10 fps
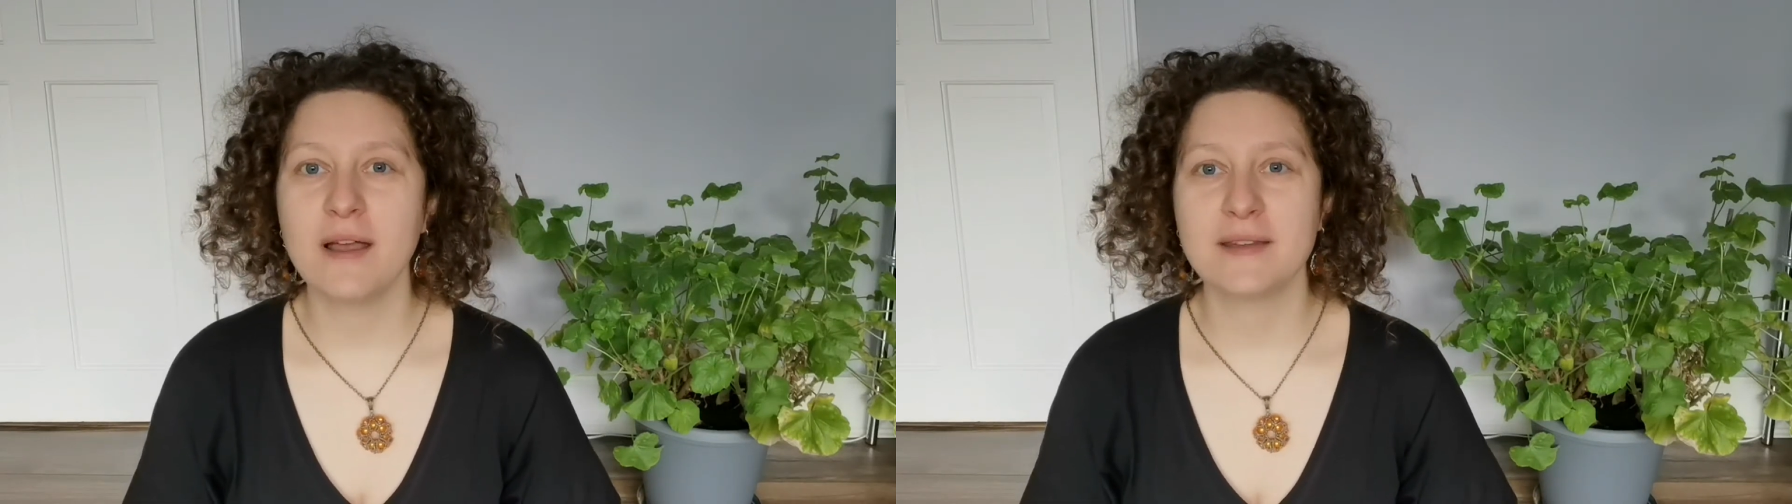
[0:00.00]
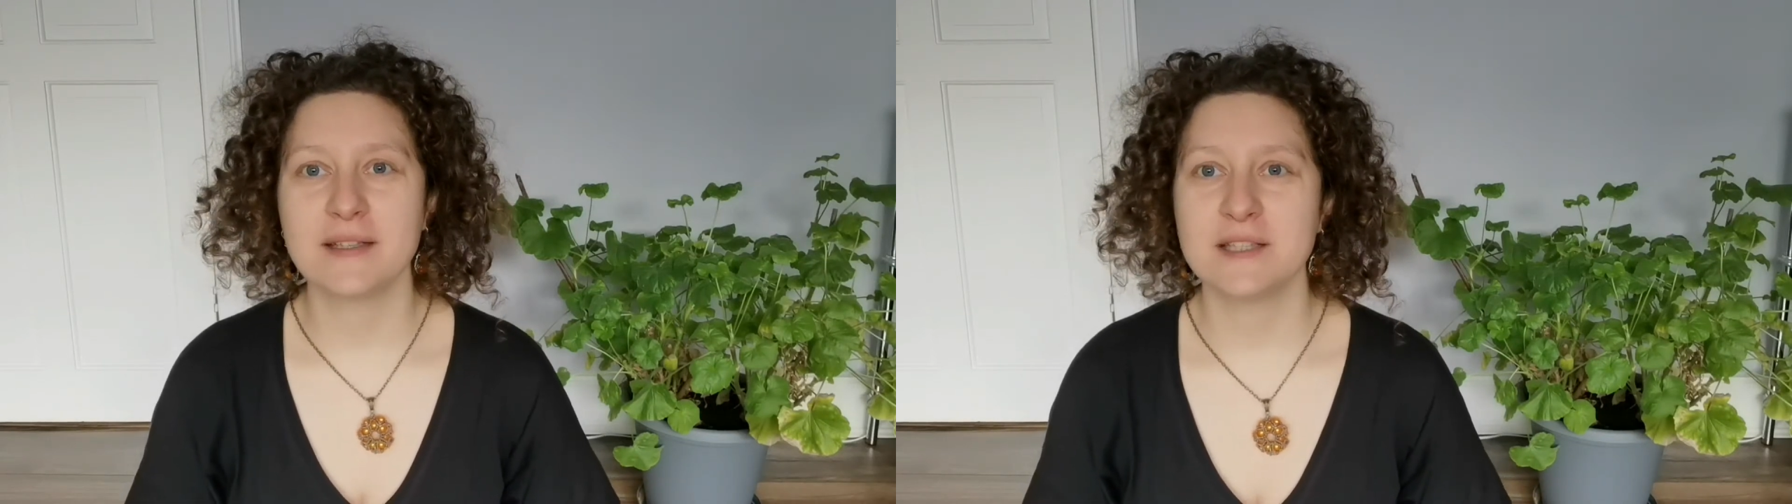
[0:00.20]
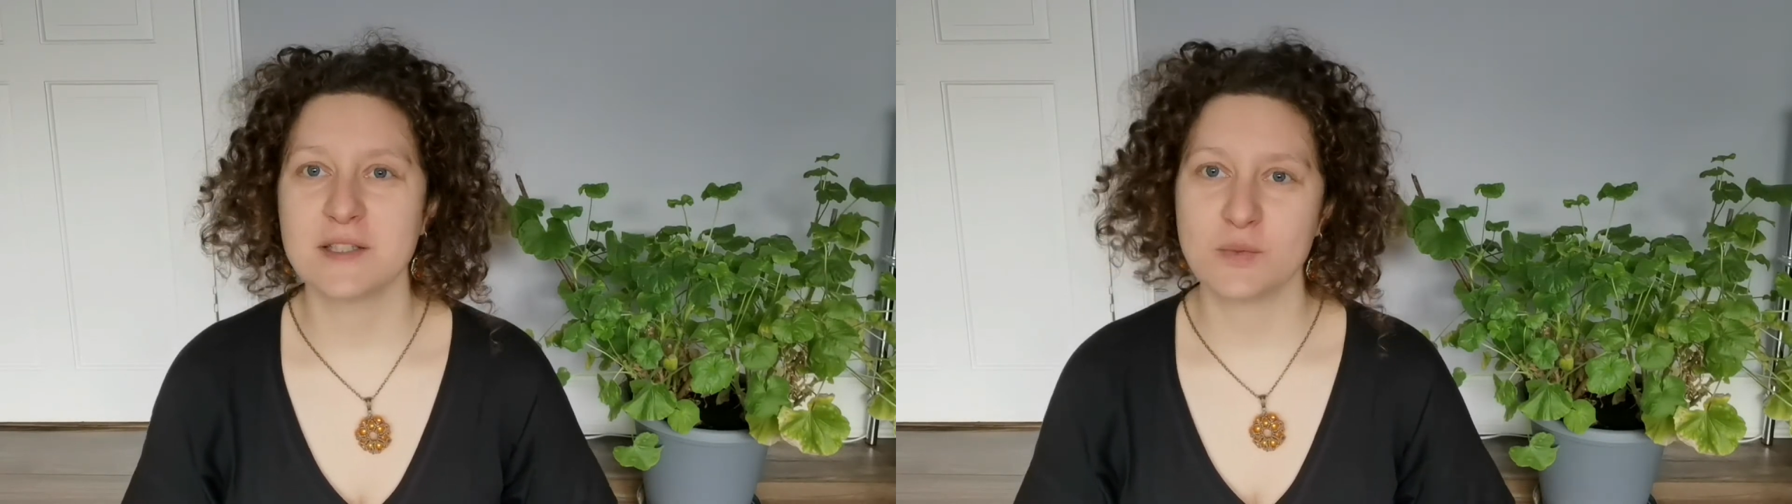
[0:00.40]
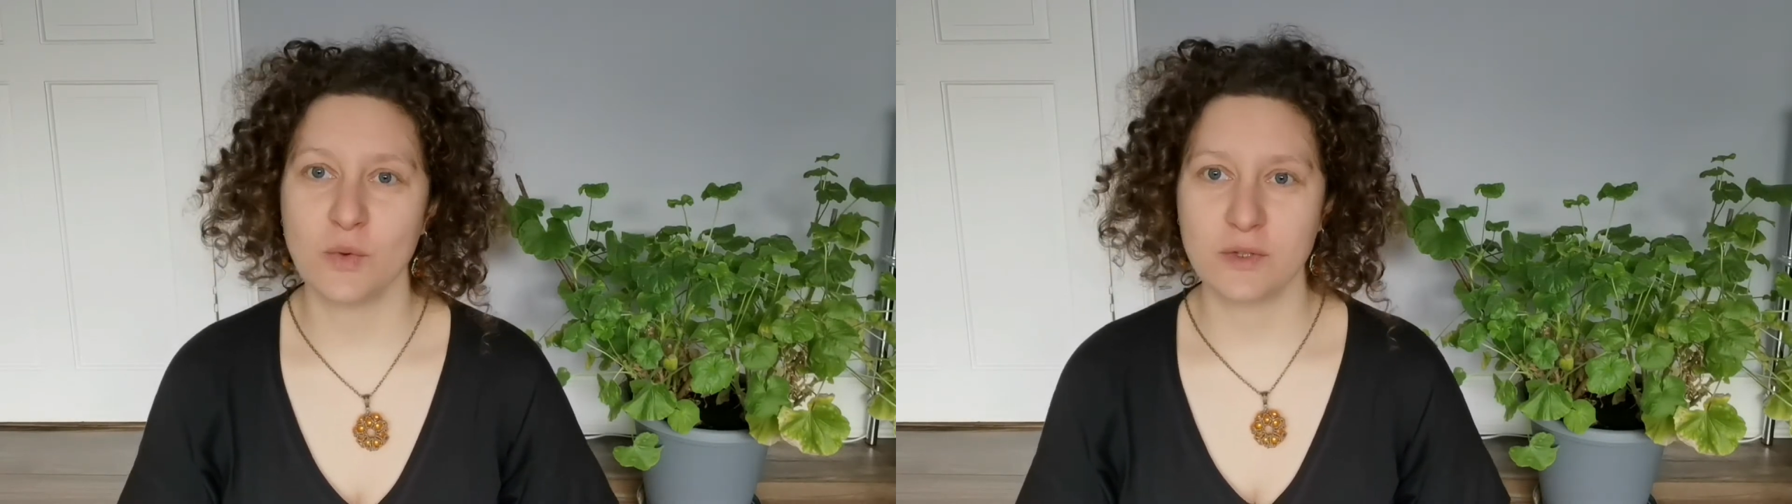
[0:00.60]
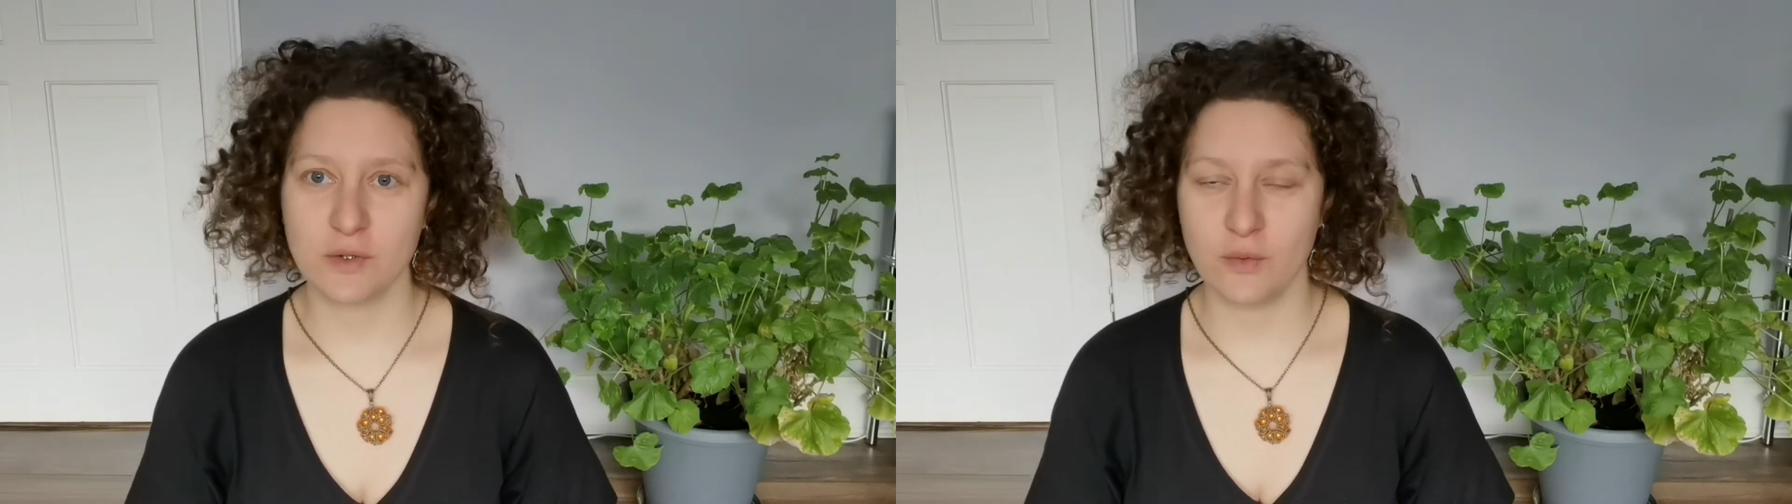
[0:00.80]
and I just
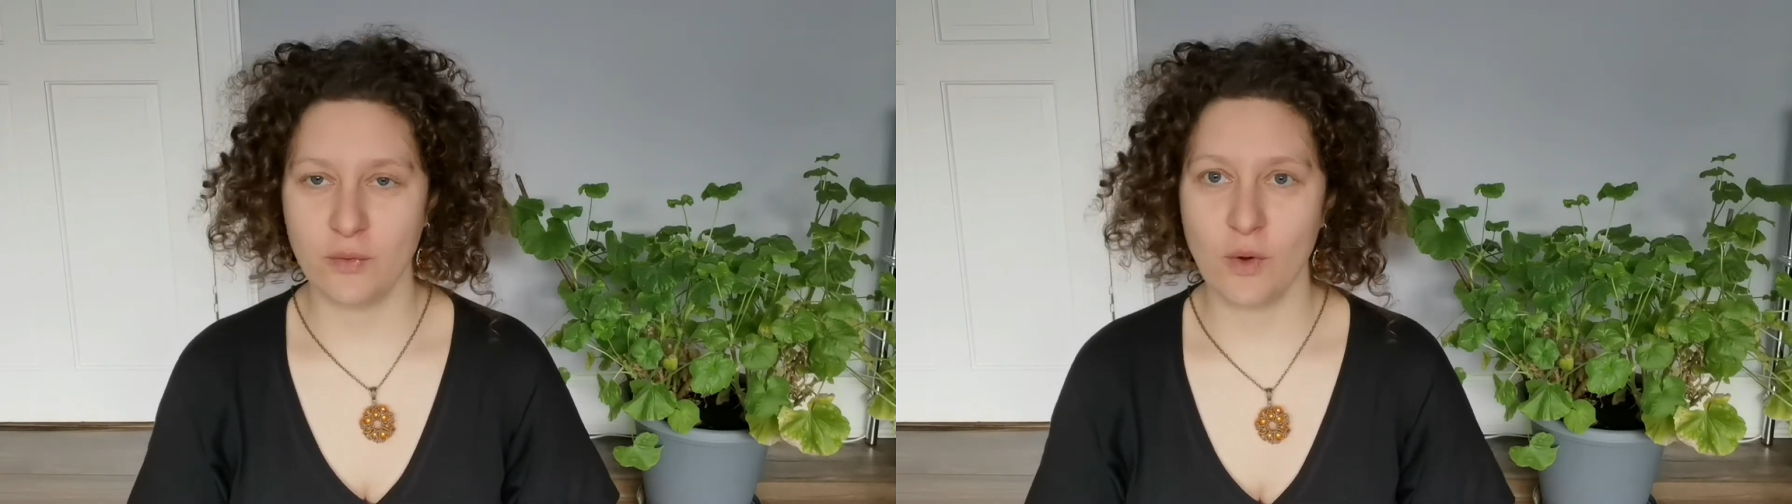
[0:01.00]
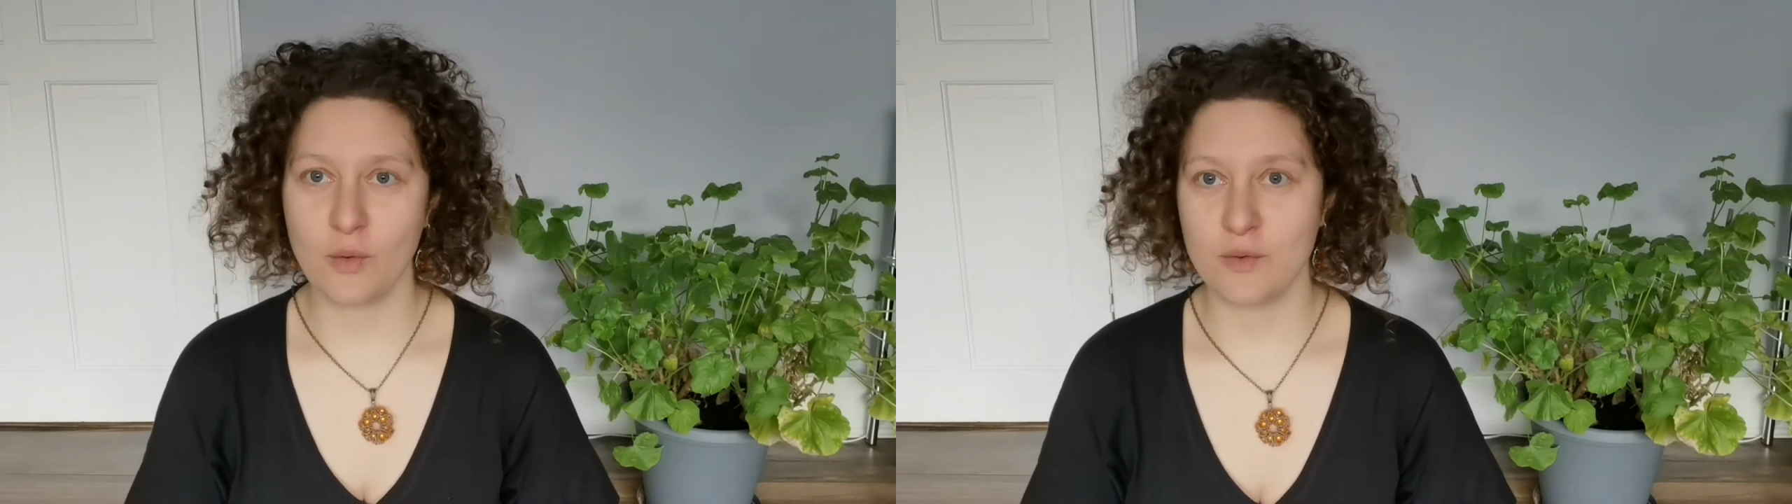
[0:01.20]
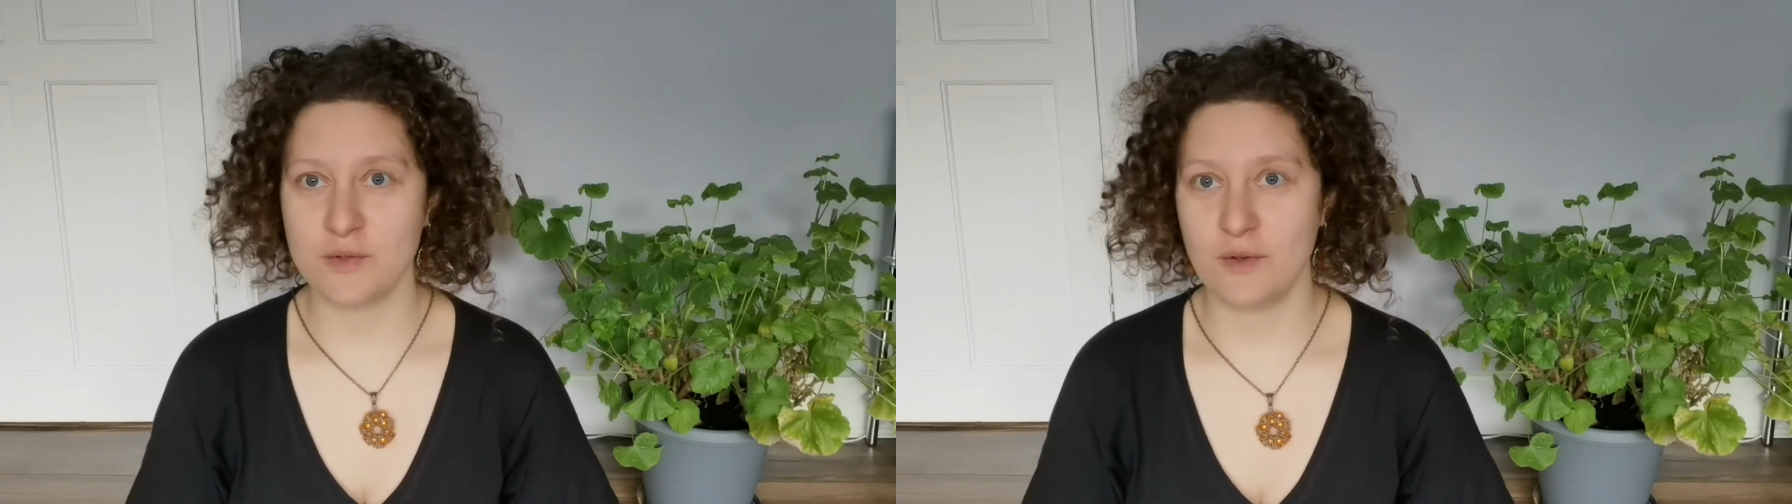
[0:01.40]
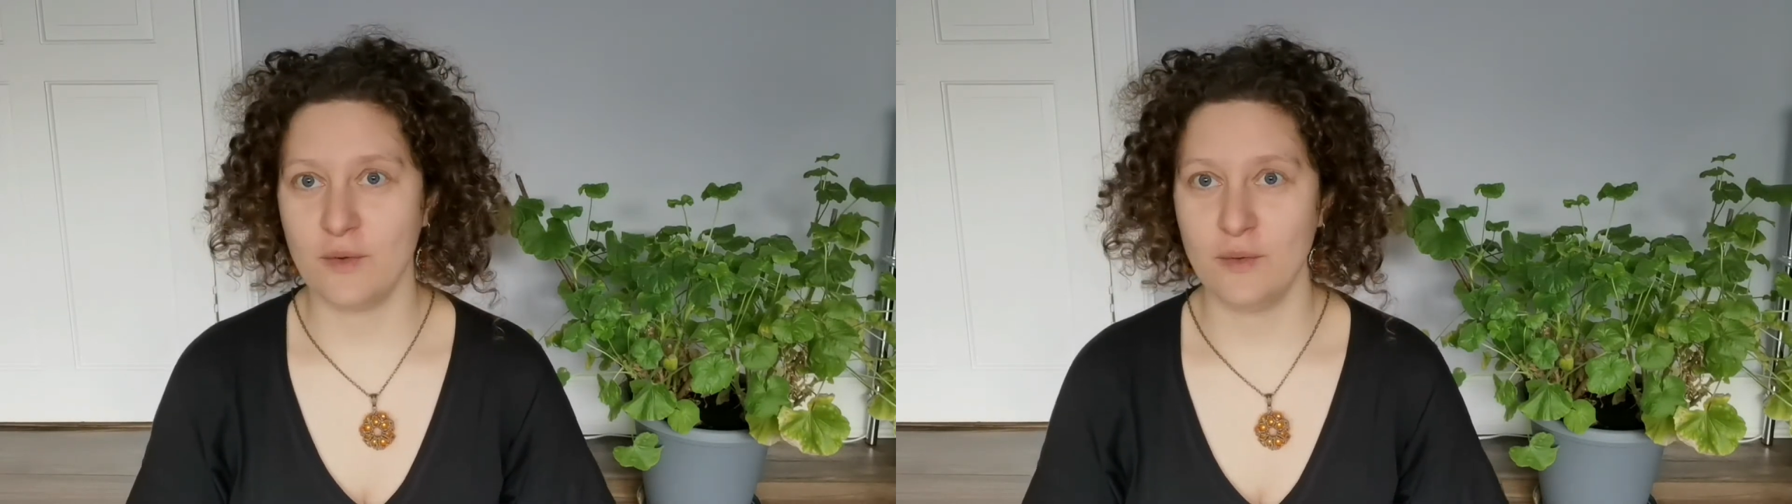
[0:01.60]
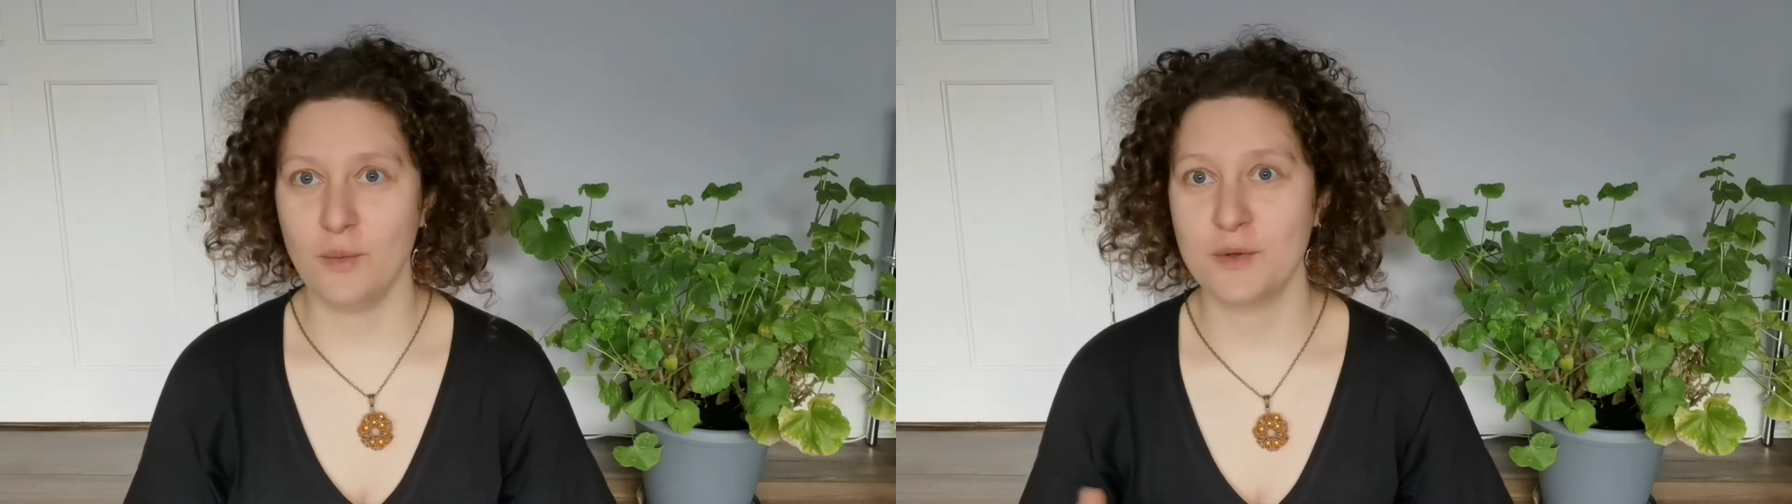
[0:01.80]
wanted to focus on